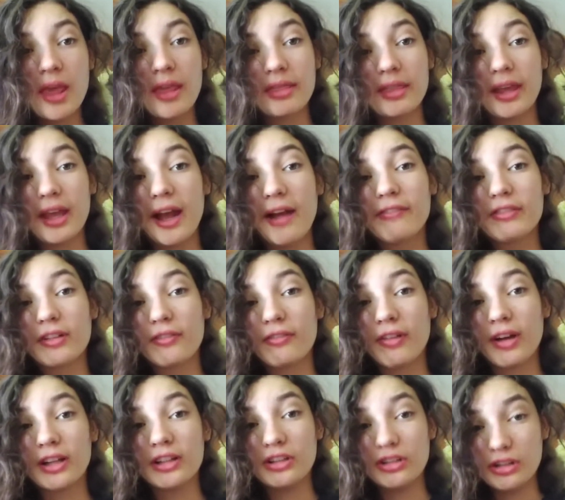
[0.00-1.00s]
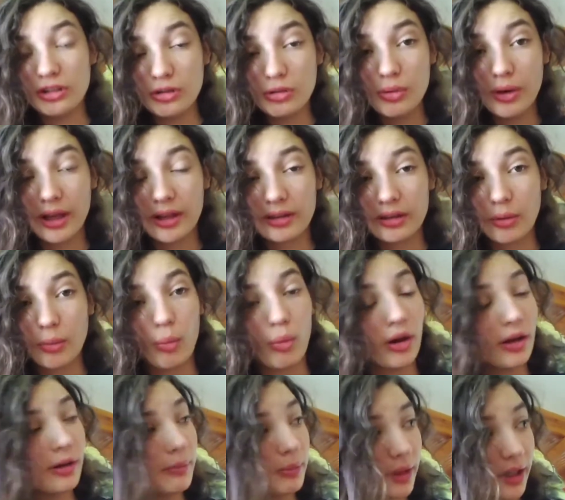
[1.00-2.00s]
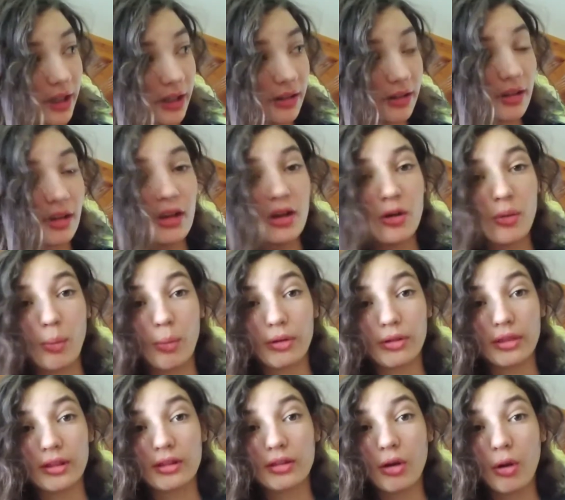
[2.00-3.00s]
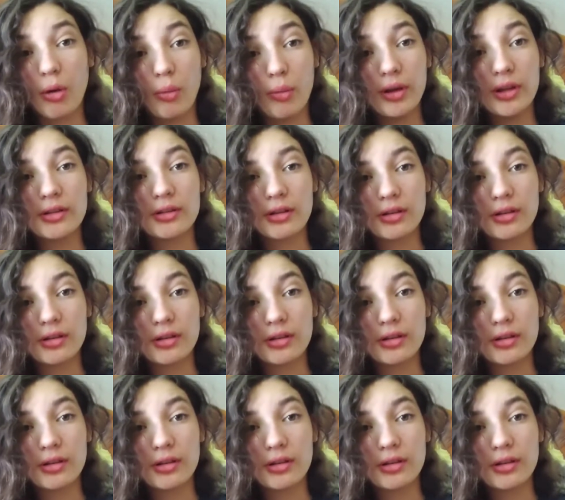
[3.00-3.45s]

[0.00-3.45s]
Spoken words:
They have to find you as the one place where it's always a